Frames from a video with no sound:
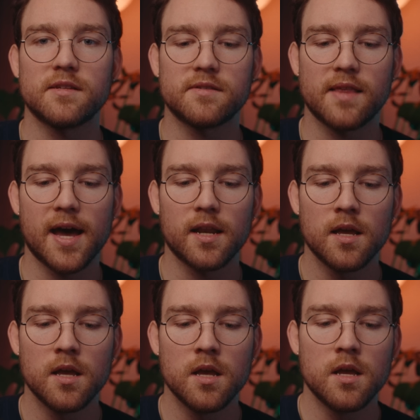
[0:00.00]
is that
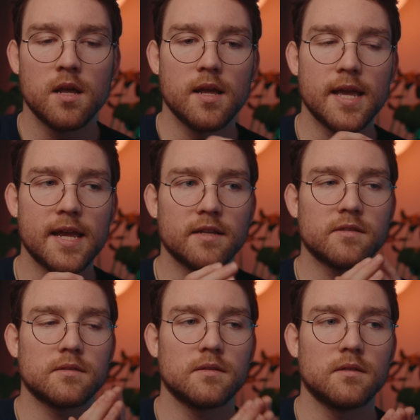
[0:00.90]
it
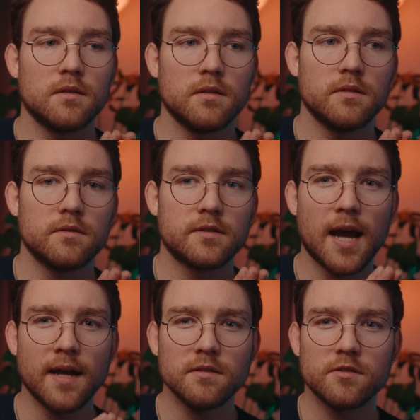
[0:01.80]
has
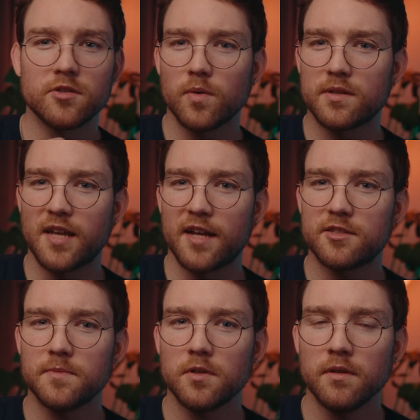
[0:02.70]
gotten so
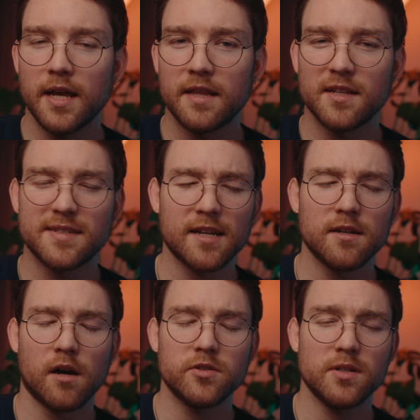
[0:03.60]
accessible and the
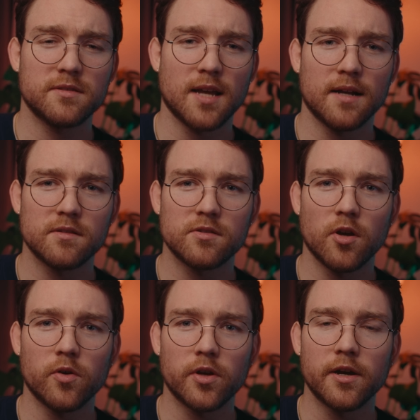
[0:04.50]
technology has gotten
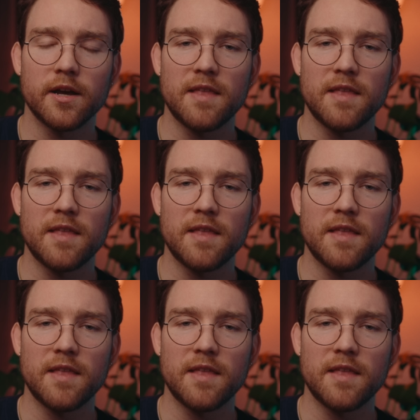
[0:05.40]
so good